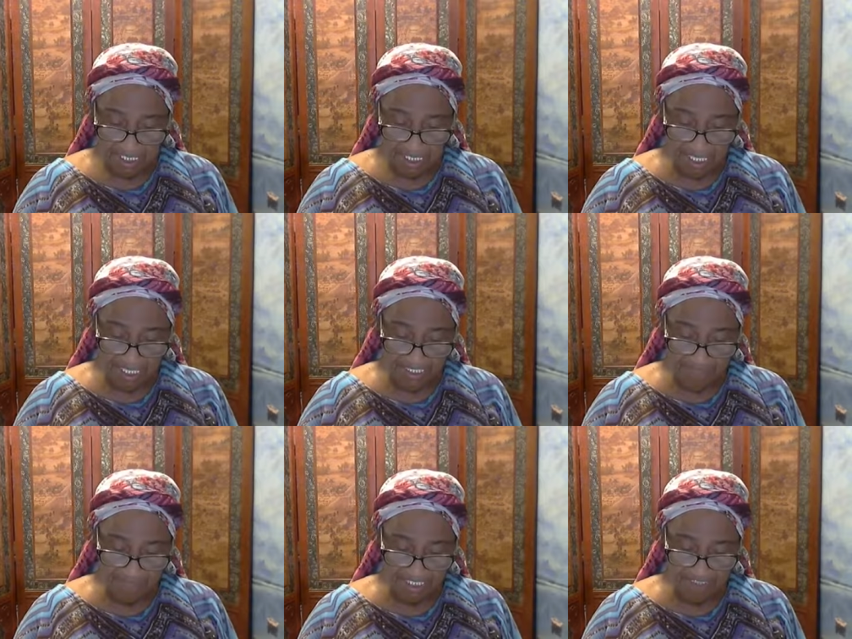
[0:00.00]
I have
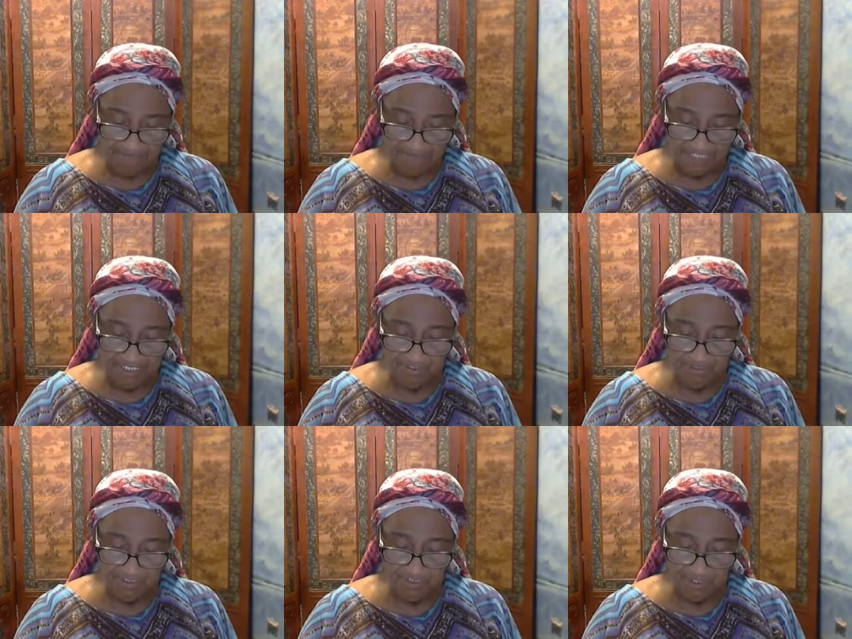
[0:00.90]
not
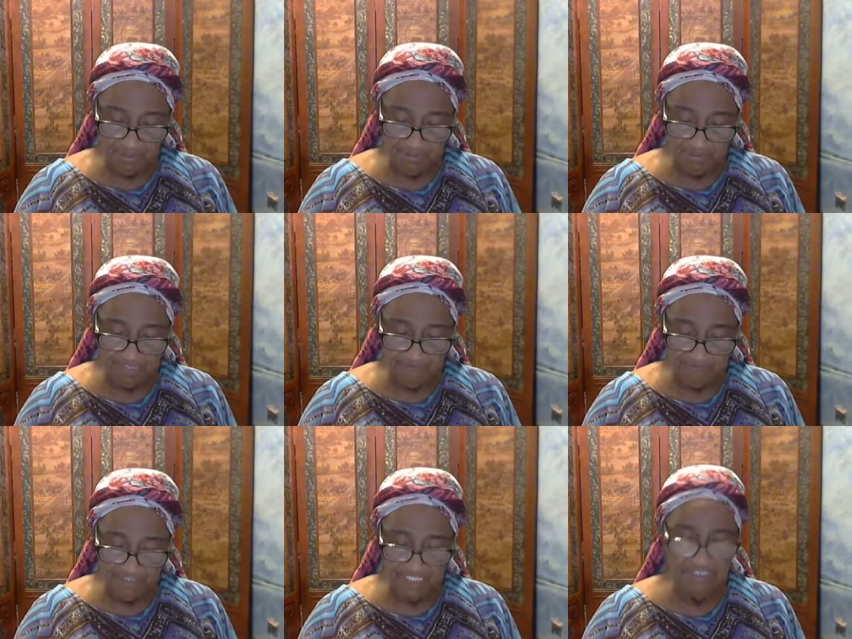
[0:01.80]
found so great faith,